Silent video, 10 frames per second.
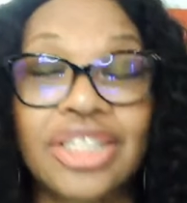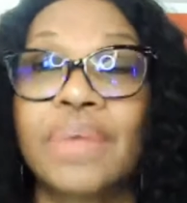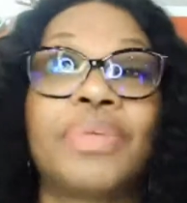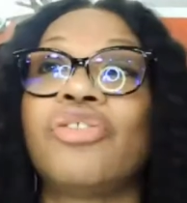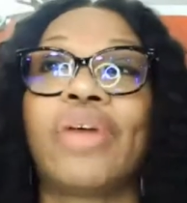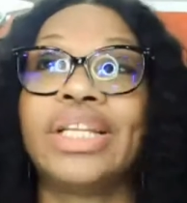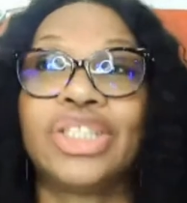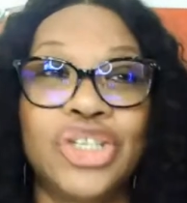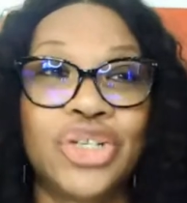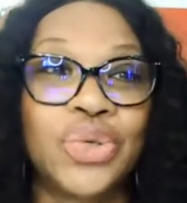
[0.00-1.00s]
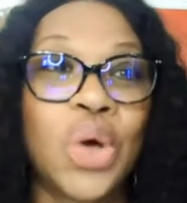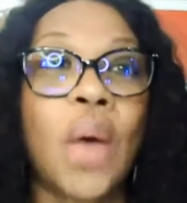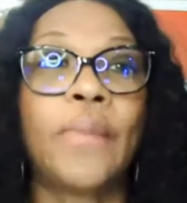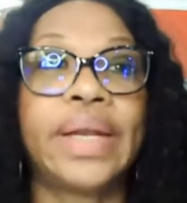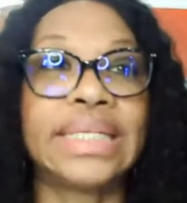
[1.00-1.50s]
something great to do,
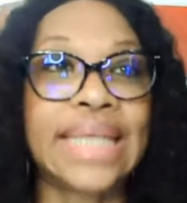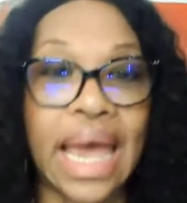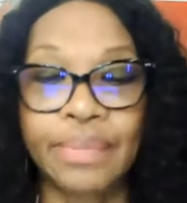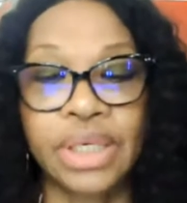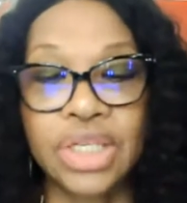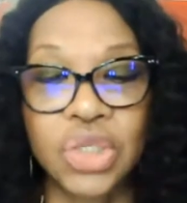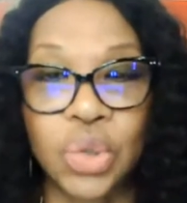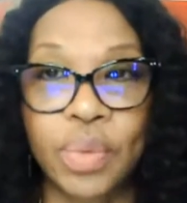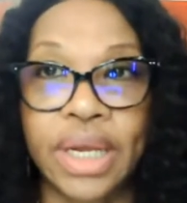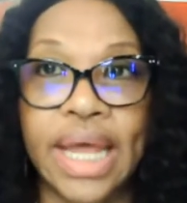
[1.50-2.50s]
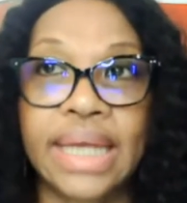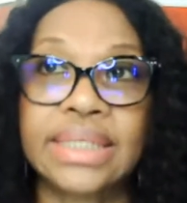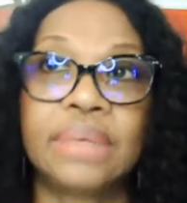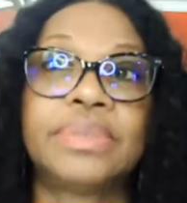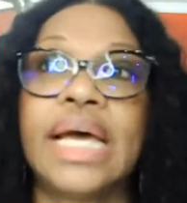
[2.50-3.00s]
but it's time consuming. And
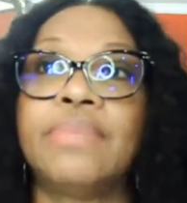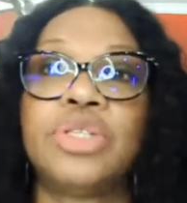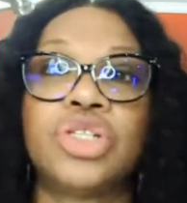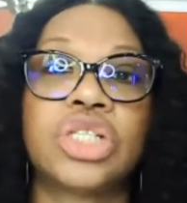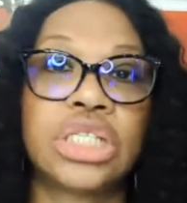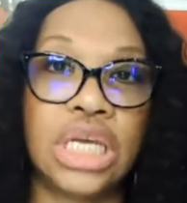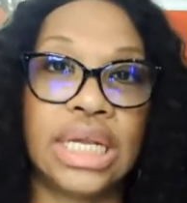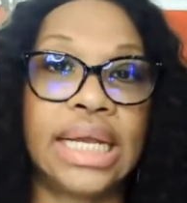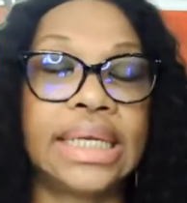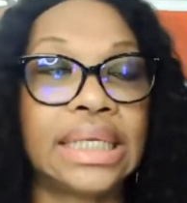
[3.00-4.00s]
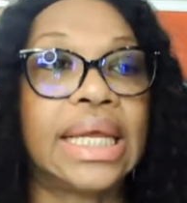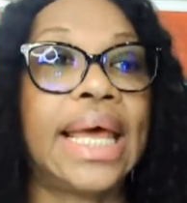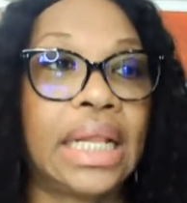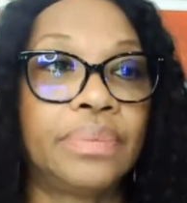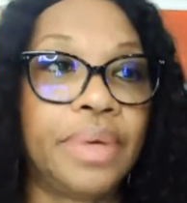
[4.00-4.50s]
sometimes you just need a little
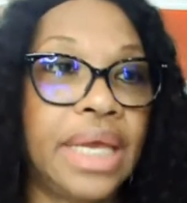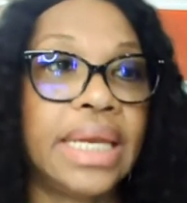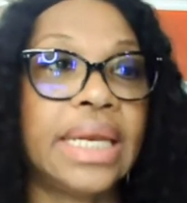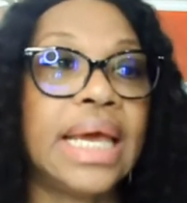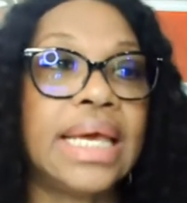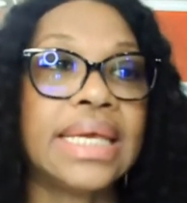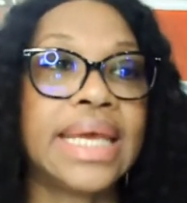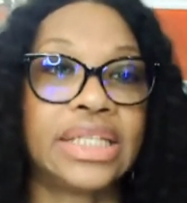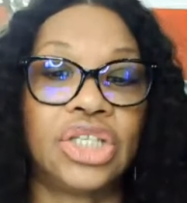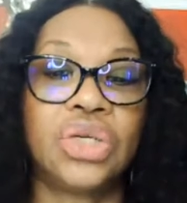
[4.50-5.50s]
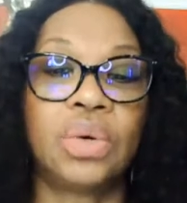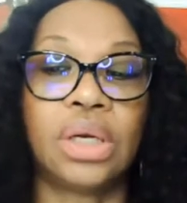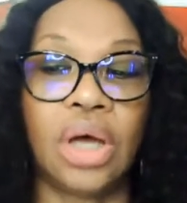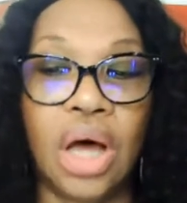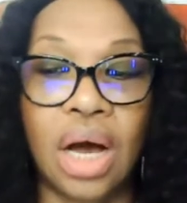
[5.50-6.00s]
help in getting you
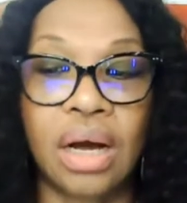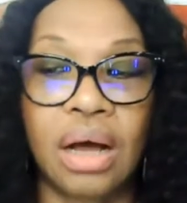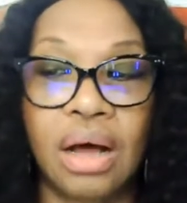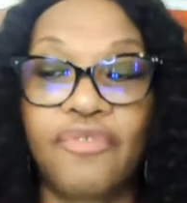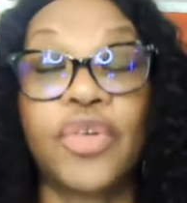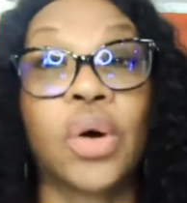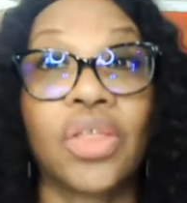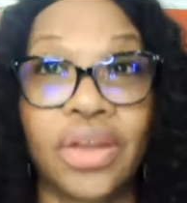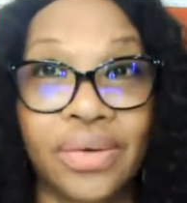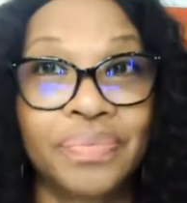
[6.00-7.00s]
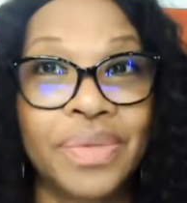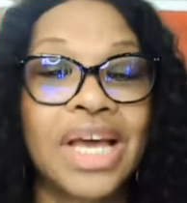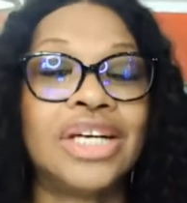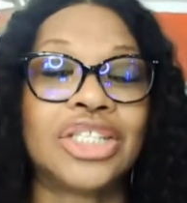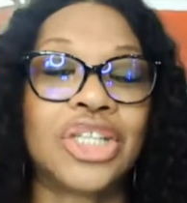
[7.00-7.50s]
along further.
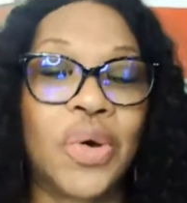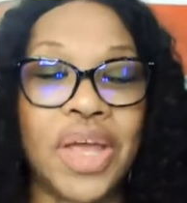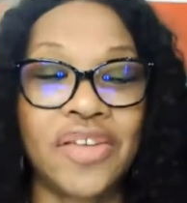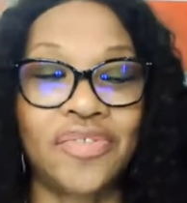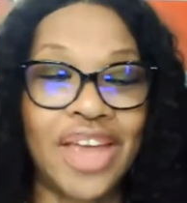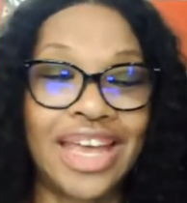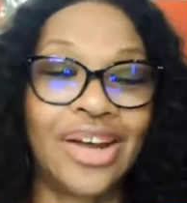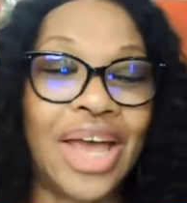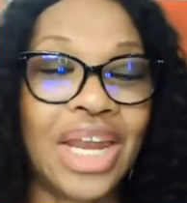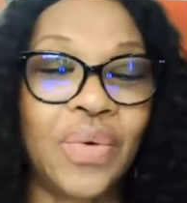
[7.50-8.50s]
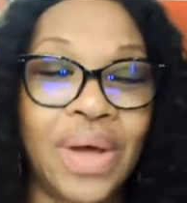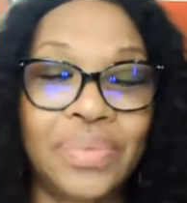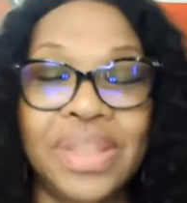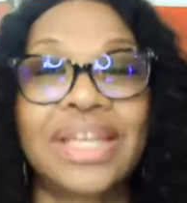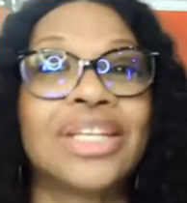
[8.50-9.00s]
So if,
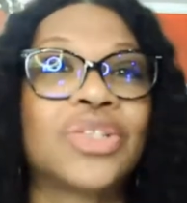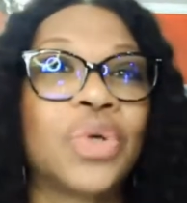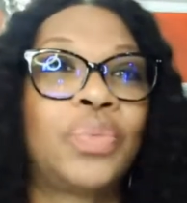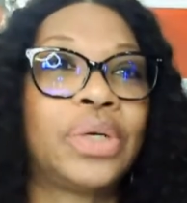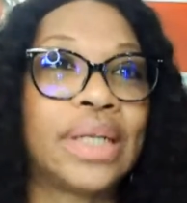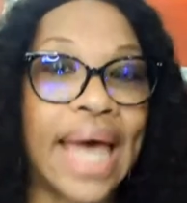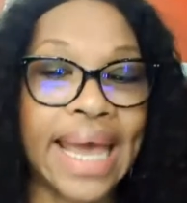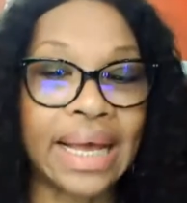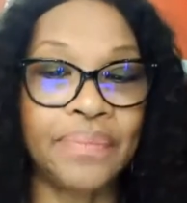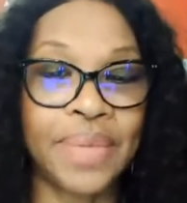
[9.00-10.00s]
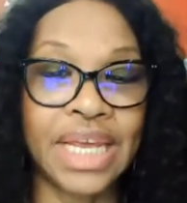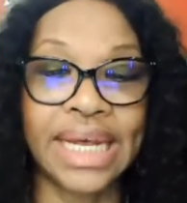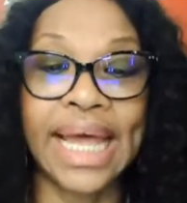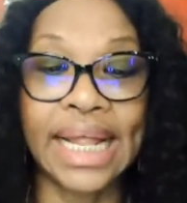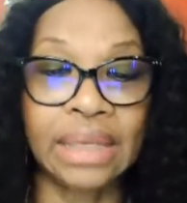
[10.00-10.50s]
anyone within this group would like me
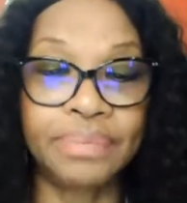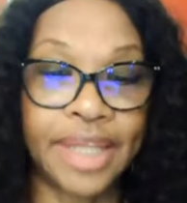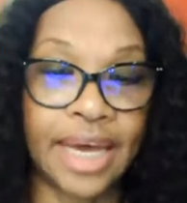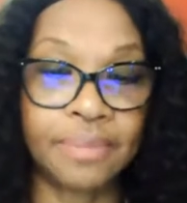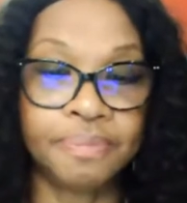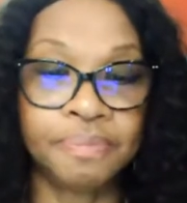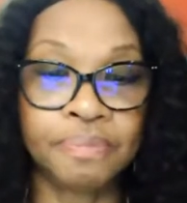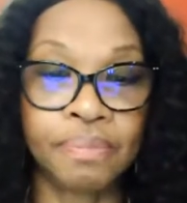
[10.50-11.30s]
to help them